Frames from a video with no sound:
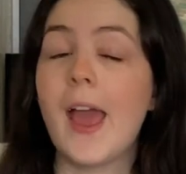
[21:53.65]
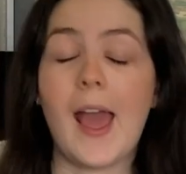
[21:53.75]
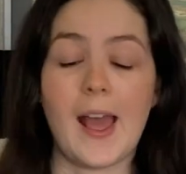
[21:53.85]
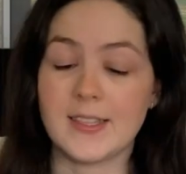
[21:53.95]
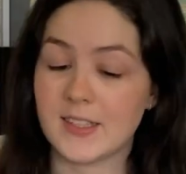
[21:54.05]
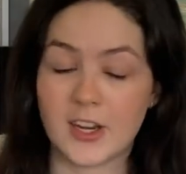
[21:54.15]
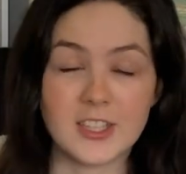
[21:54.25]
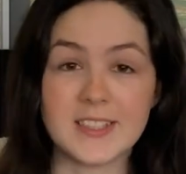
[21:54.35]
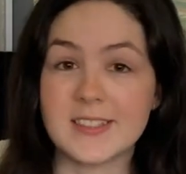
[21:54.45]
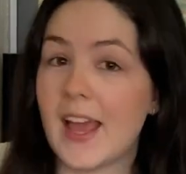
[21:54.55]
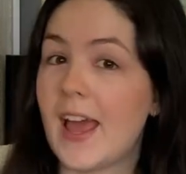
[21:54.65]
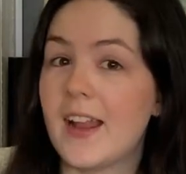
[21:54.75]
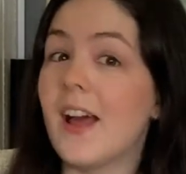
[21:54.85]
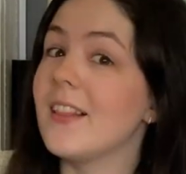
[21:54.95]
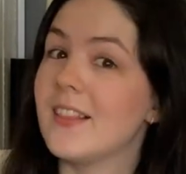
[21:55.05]
As I already
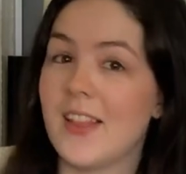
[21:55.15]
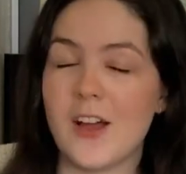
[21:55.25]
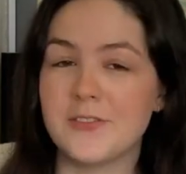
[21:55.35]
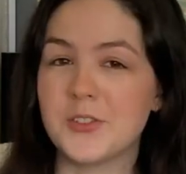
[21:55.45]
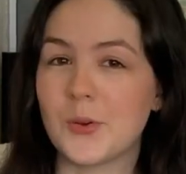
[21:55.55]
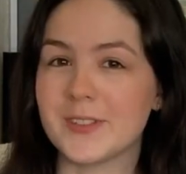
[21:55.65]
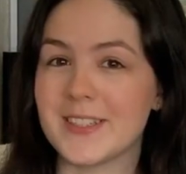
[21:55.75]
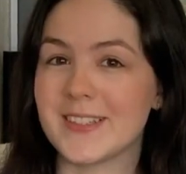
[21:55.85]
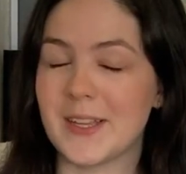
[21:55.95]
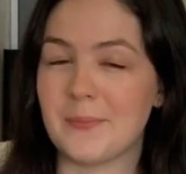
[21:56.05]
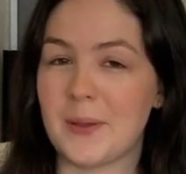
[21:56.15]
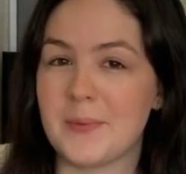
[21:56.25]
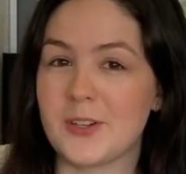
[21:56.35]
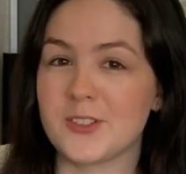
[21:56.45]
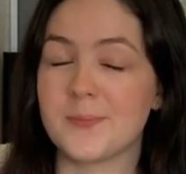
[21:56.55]
said, loved Golden Sun by
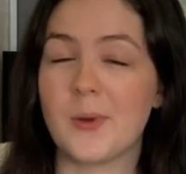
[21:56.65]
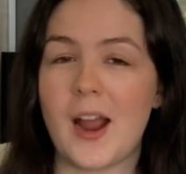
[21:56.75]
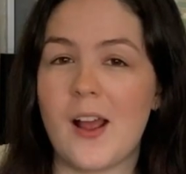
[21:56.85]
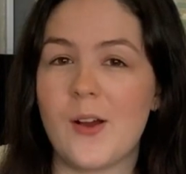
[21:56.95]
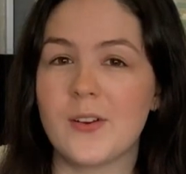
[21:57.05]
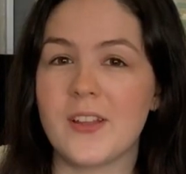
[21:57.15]
Pierce Brown.